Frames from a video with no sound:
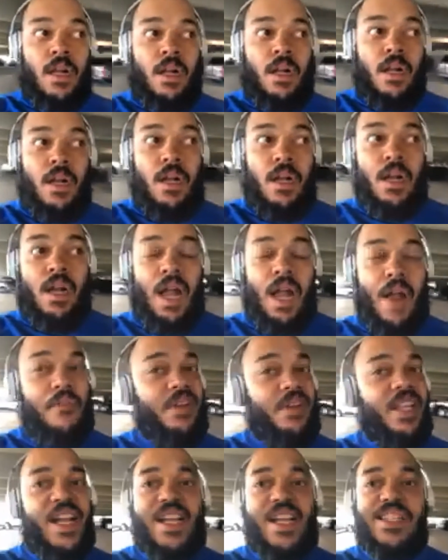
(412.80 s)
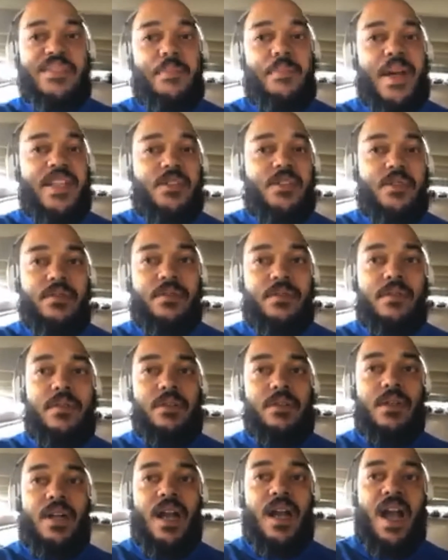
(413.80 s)
Everything is mental.
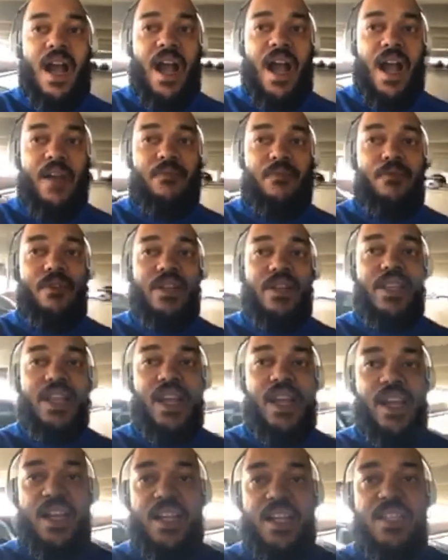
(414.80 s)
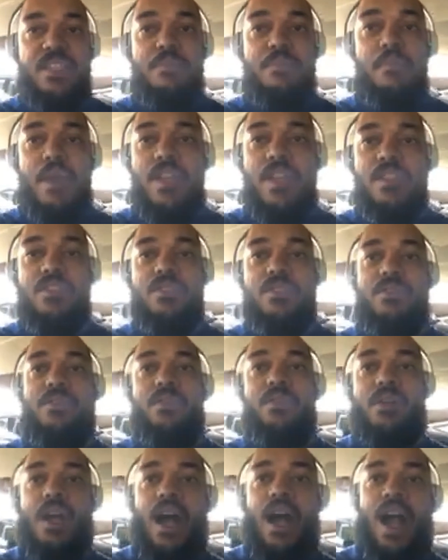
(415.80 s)
Everything is mental.
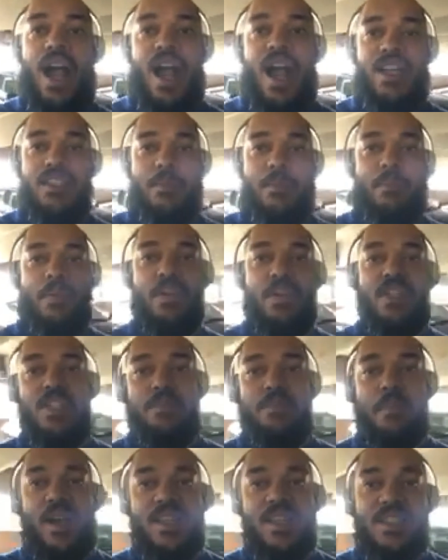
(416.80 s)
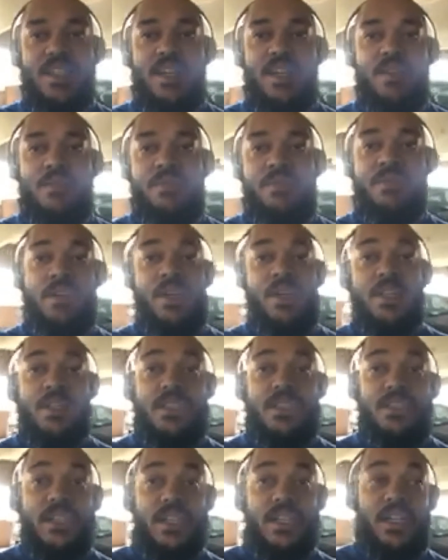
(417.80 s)
I had to push myself
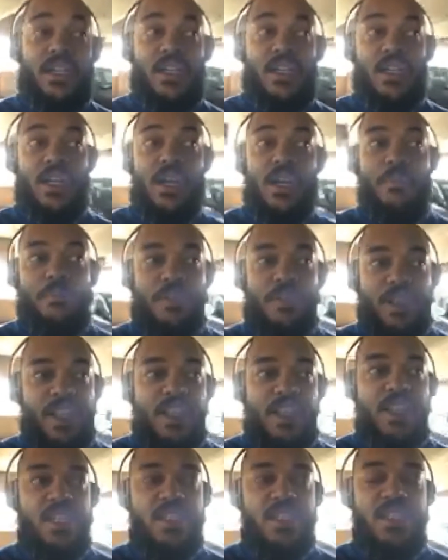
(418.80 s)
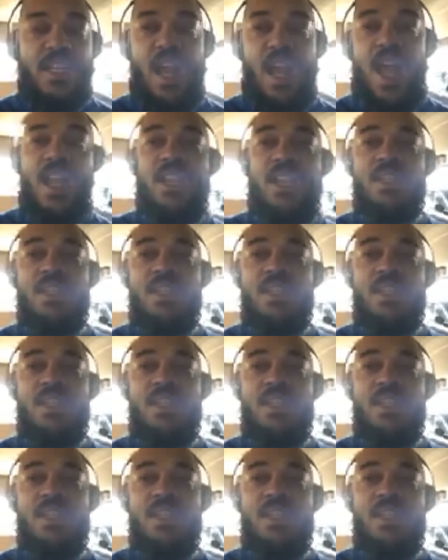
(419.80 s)
to complete this challenge.